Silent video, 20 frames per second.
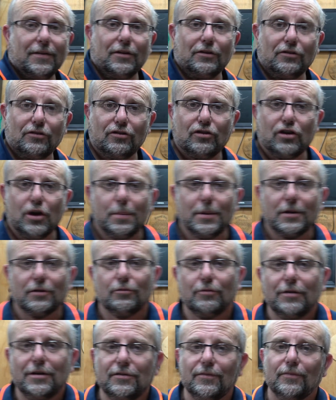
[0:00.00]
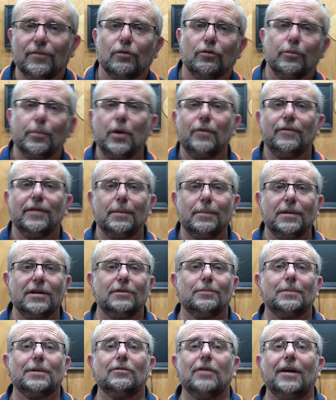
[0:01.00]
stupidest reason for removing them
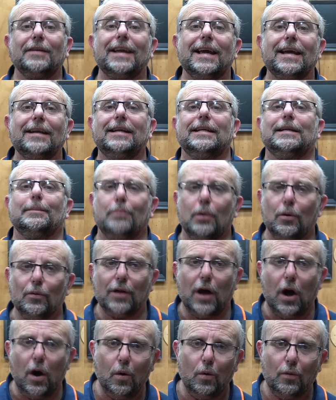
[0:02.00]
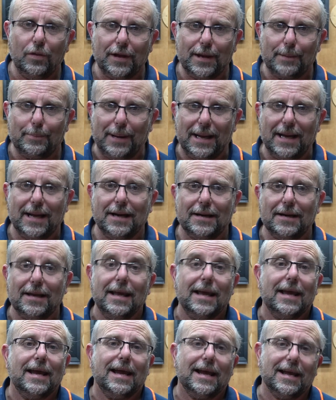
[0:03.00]
is because I now need to pull the whole thing apart
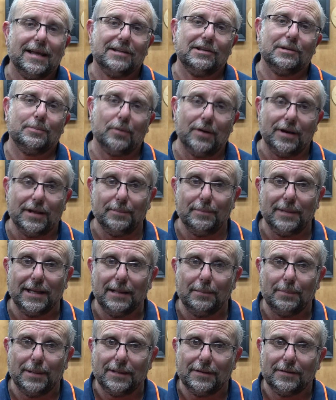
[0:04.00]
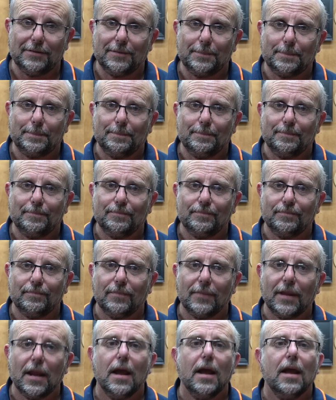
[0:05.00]
and spray the metal bits.
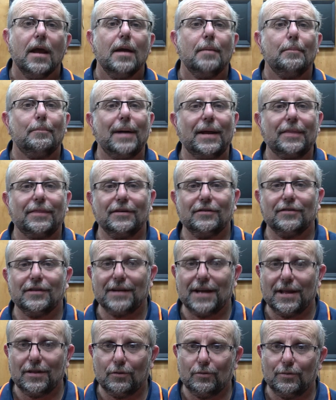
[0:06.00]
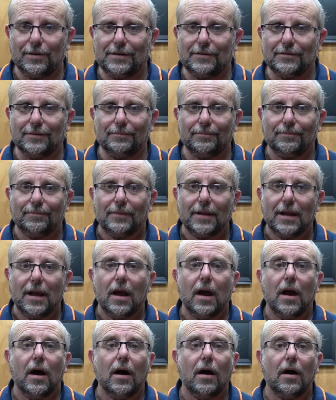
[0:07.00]
But there's another reason.
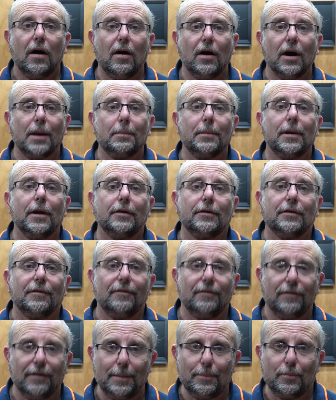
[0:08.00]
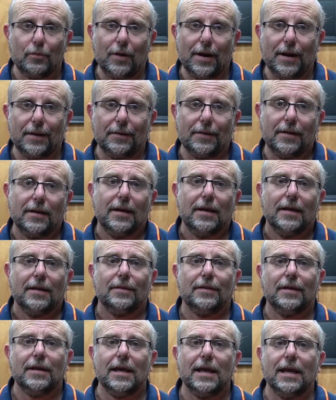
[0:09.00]
I'm going to flip around
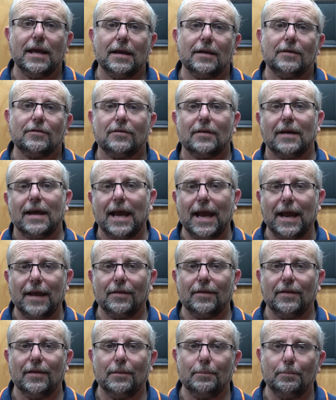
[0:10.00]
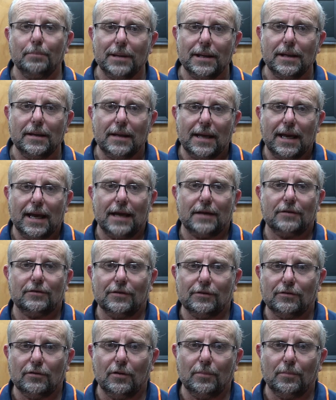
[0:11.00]
the X and the B
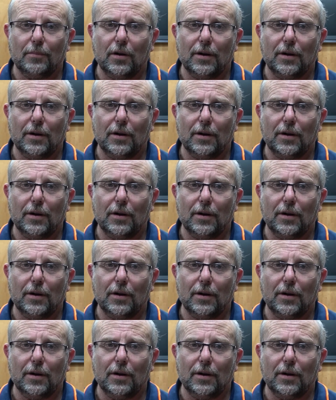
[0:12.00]
axis on my